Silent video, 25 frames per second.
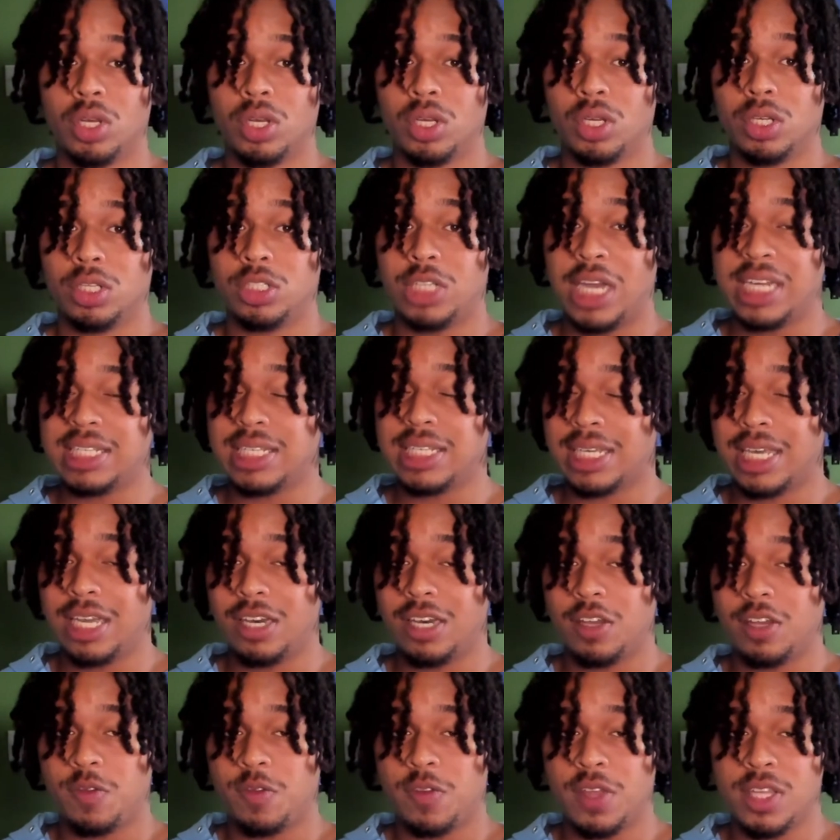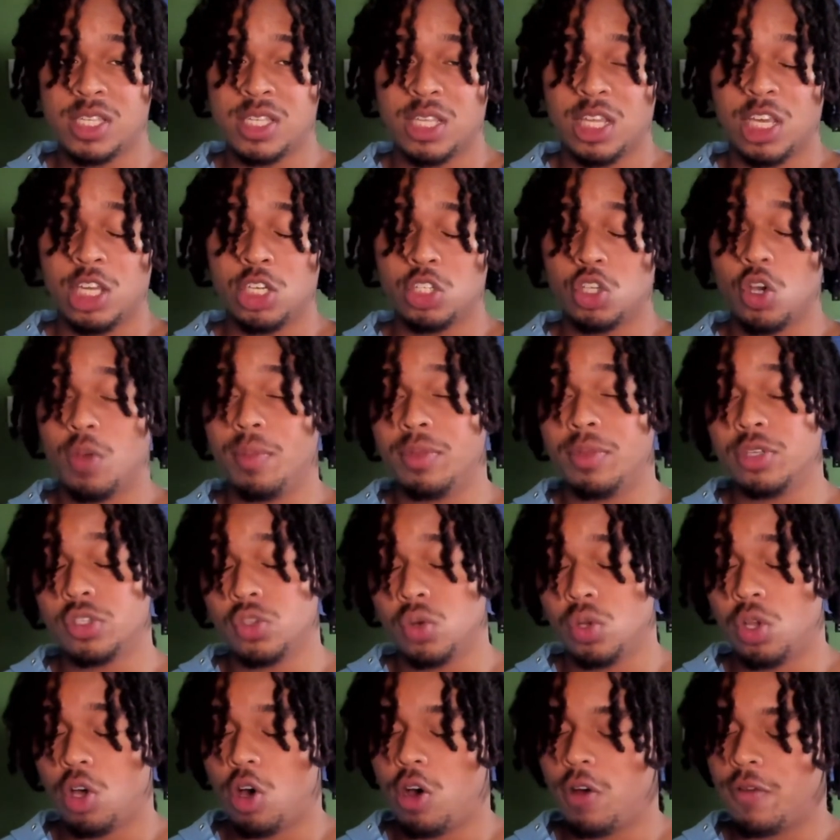Jason Kidd defensively and Joe
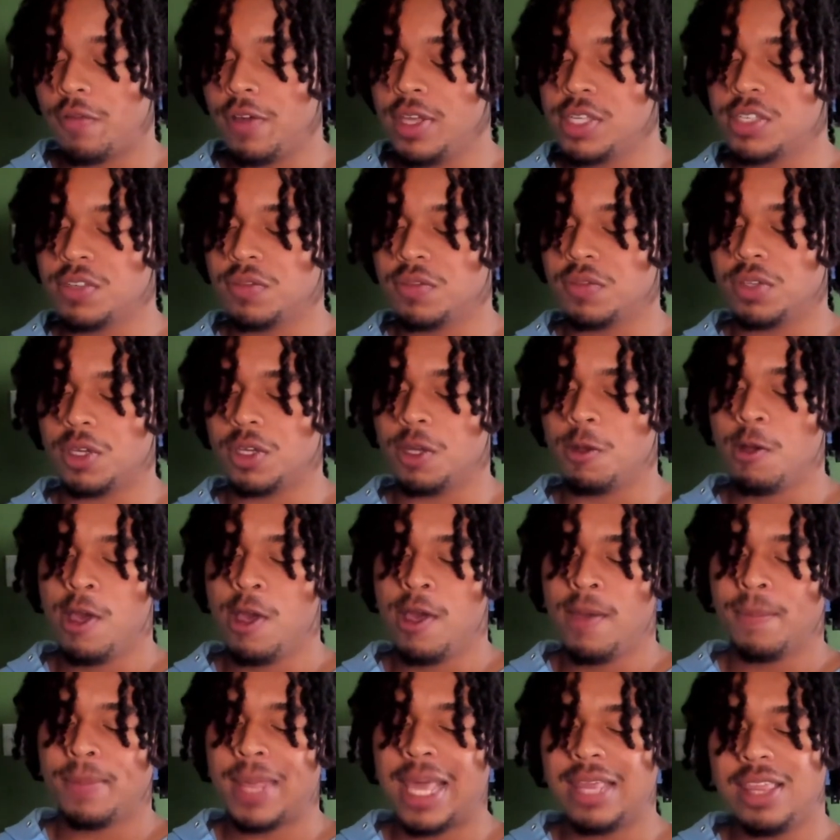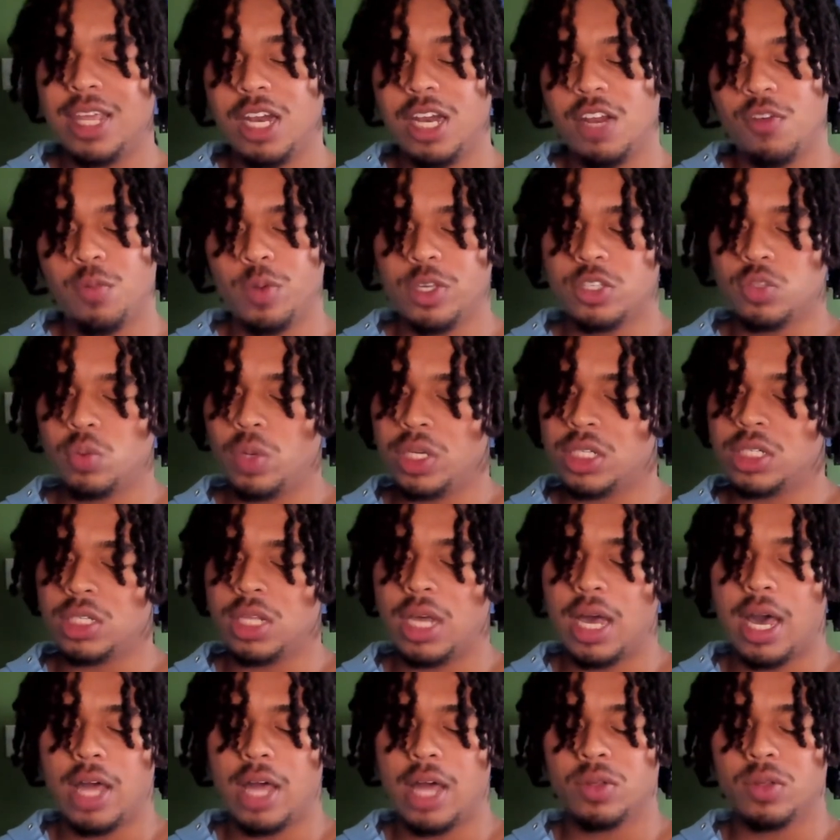Mazzulla offensively. And then if we switch to
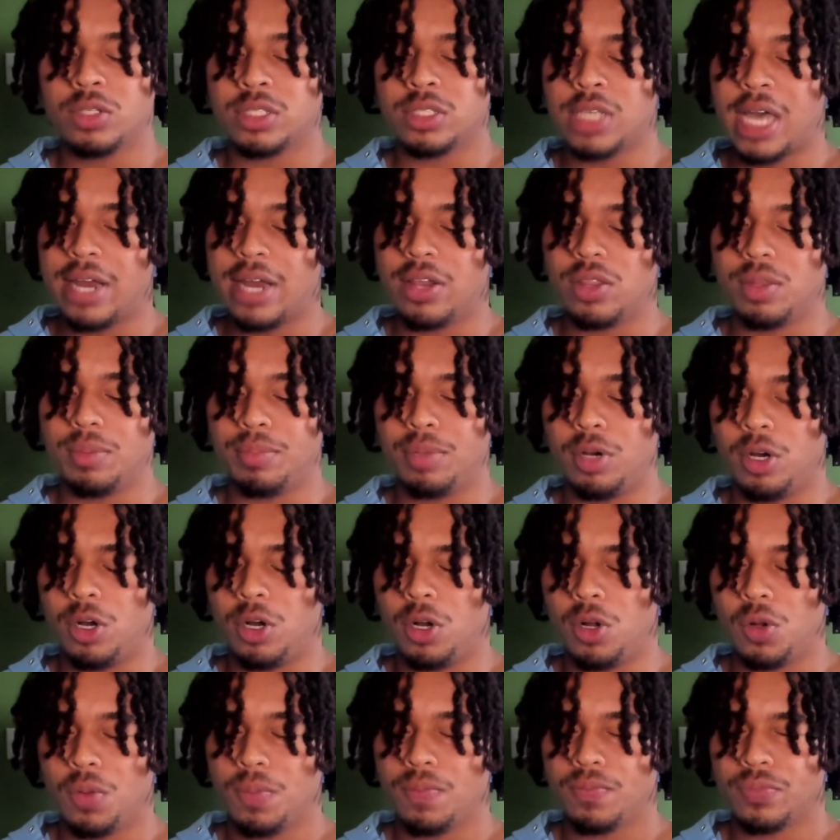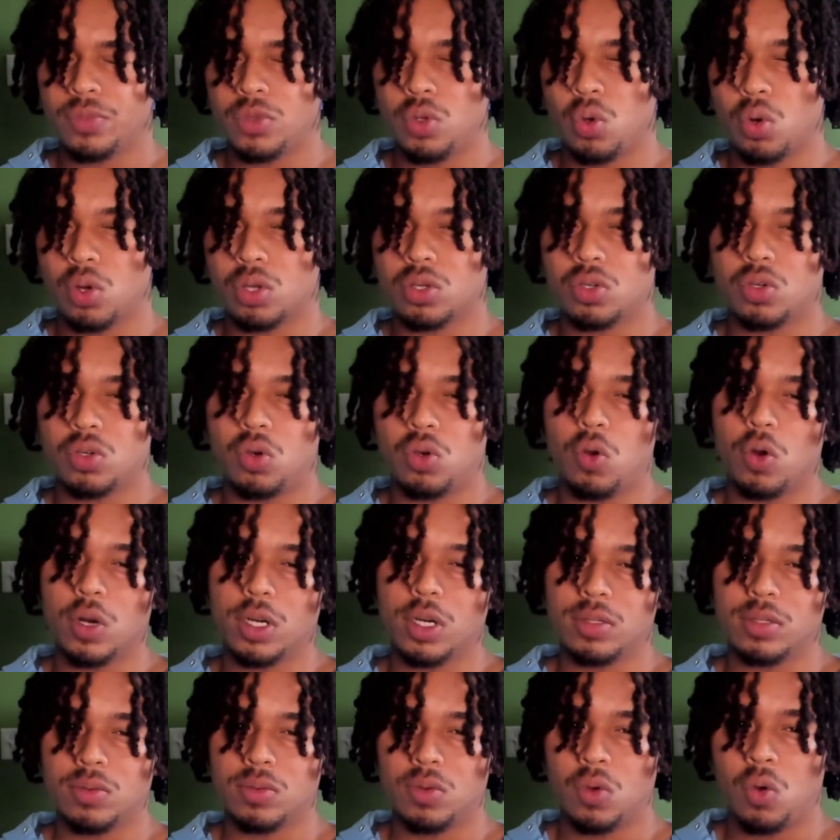the other side of the ball or
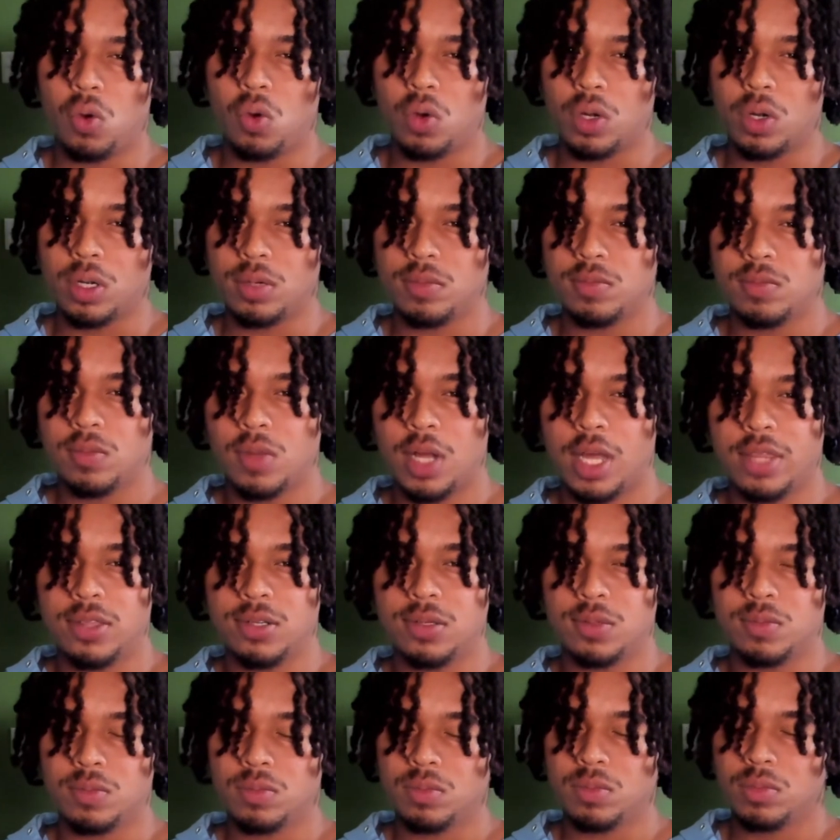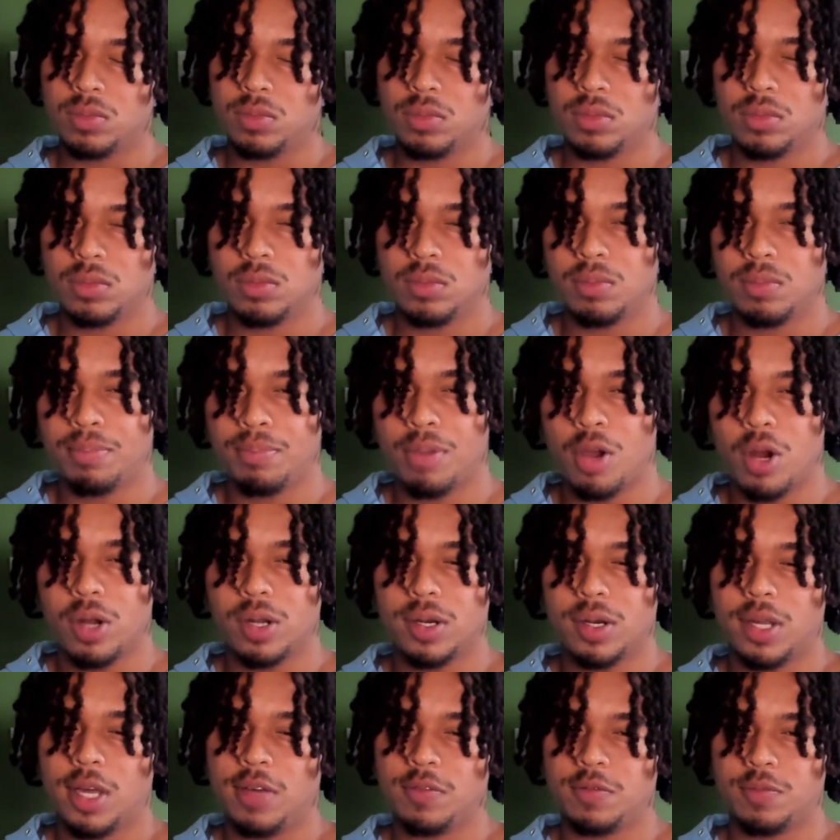court or other
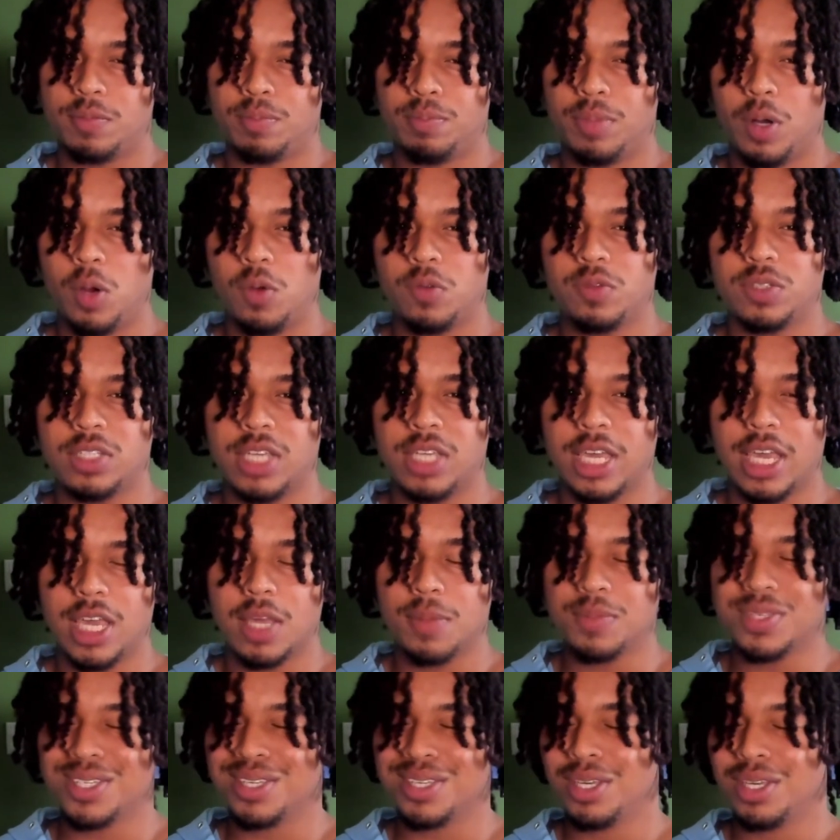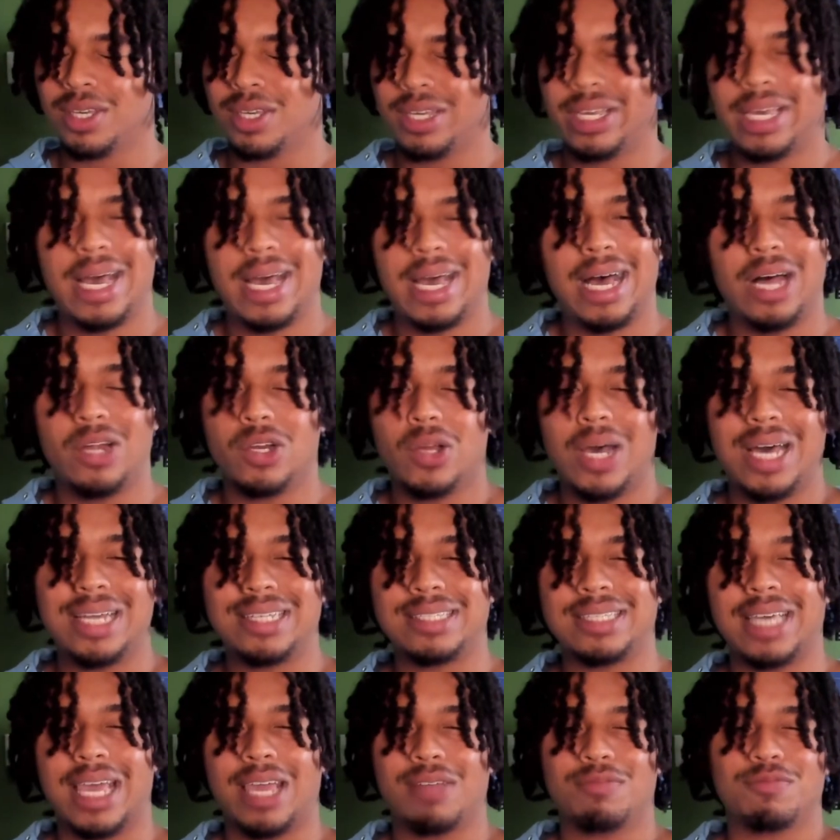part of both teams, I don't know how to
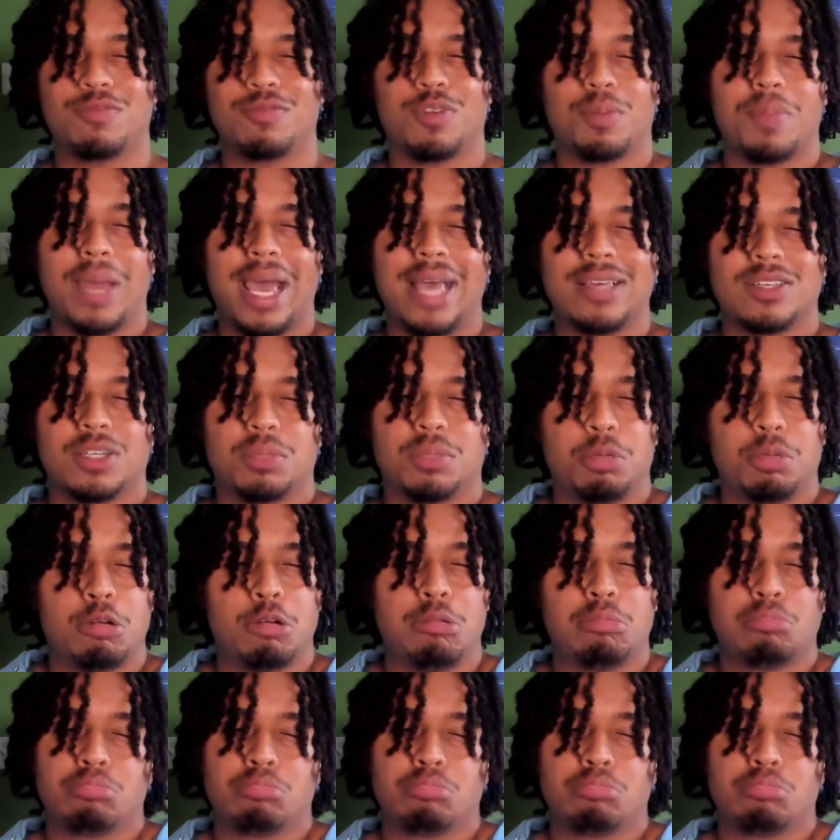say it for basketball,